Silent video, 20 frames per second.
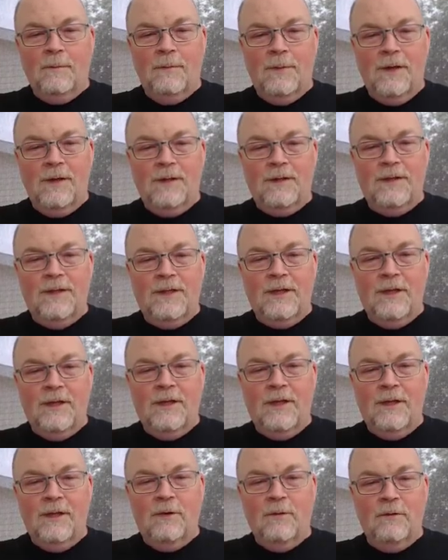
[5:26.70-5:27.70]
But uh,
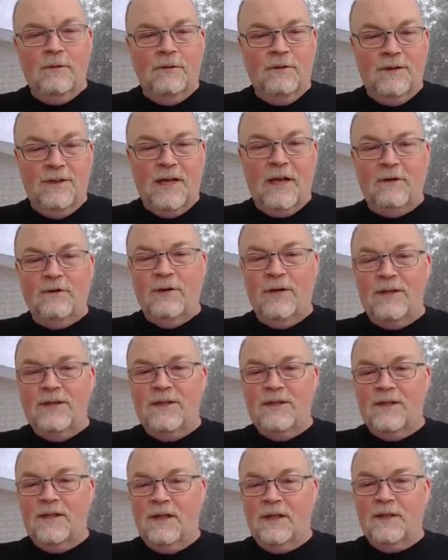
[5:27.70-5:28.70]
here it's address
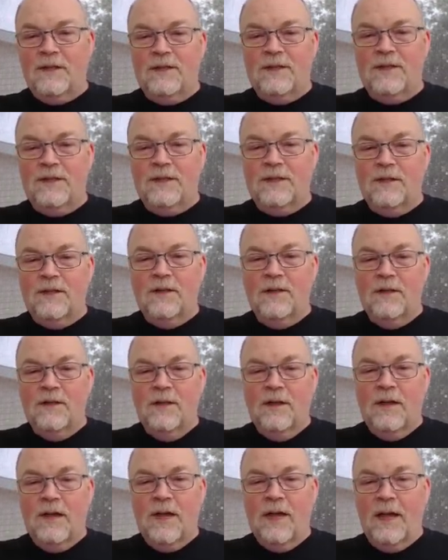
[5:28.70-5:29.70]
6
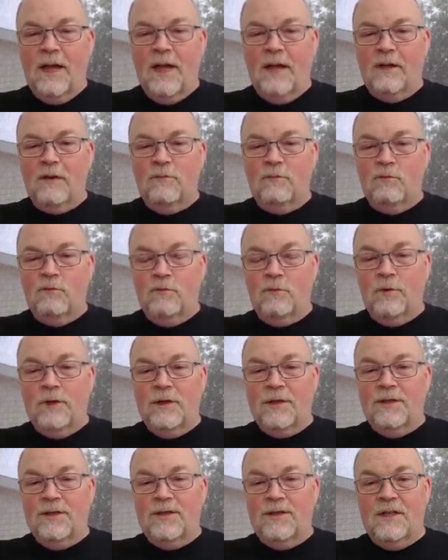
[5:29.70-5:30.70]
and we
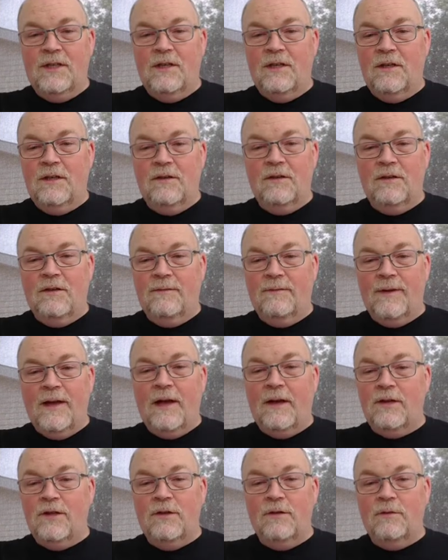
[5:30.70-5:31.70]
can see the
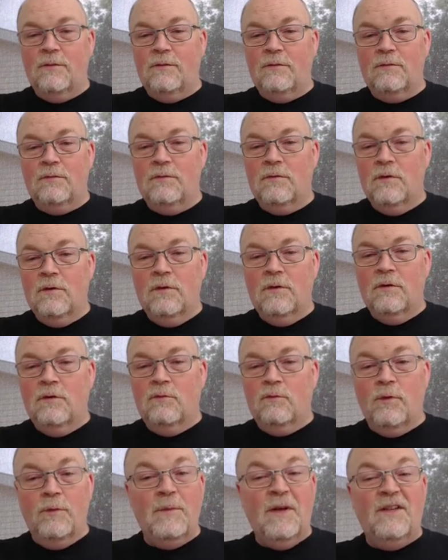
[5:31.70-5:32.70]
value
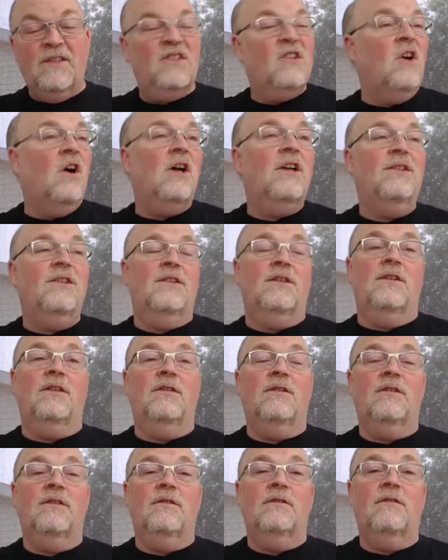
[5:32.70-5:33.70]
remains
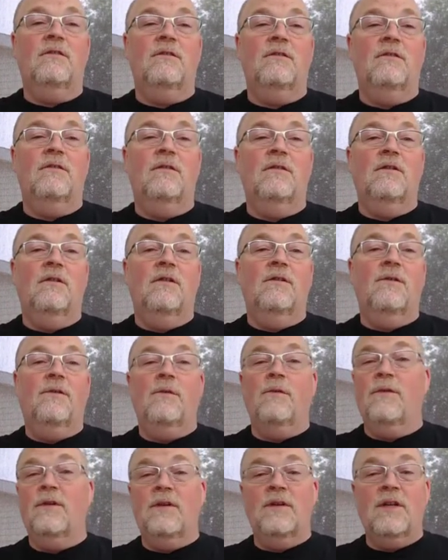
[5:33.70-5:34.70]
constant
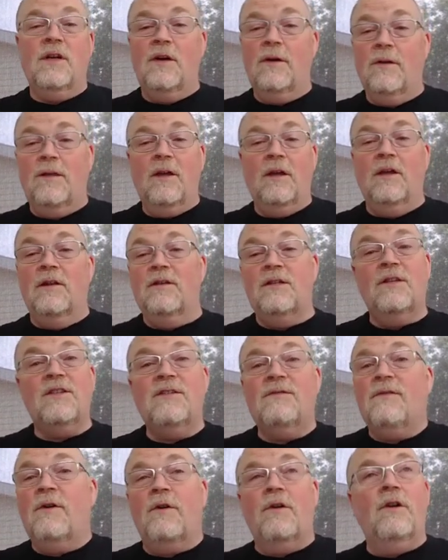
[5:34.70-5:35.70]
through the entire thing. It
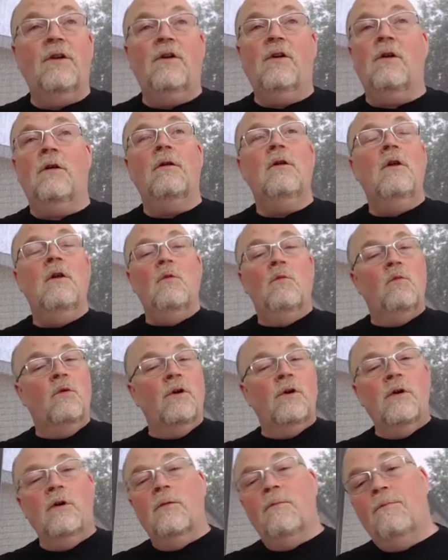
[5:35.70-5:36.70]
doesn't vary at all.
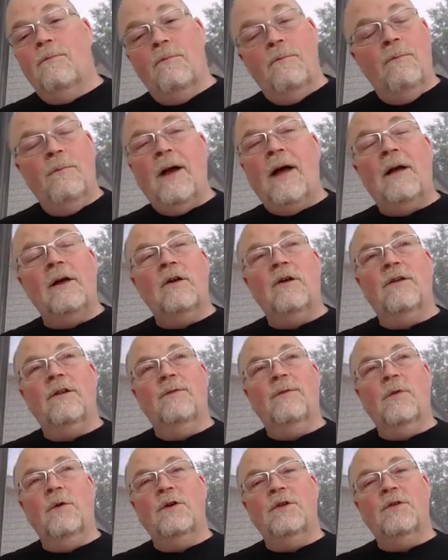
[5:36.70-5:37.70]
Where back on
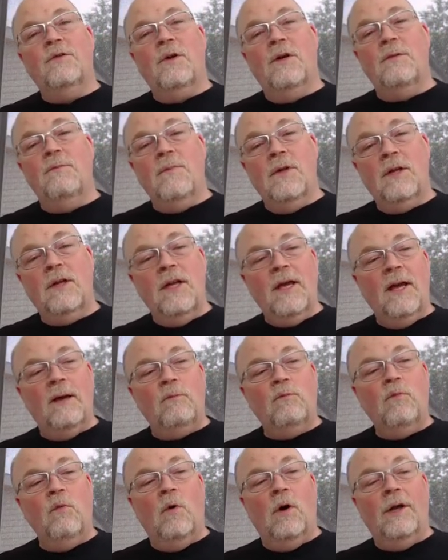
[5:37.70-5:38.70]
the 4 to 20
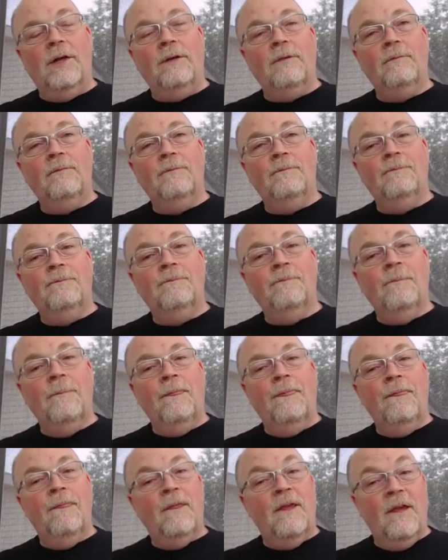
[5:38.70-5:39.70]
milliamp one,
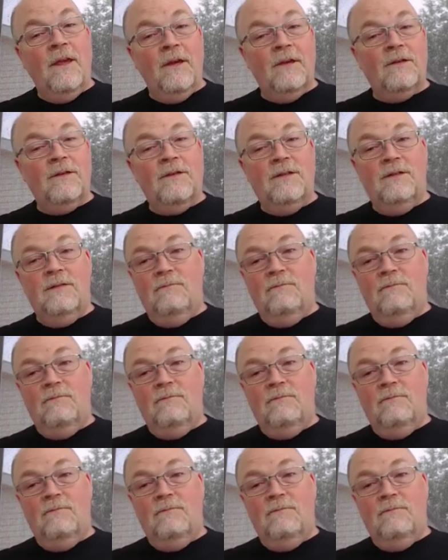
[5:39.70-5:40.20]
it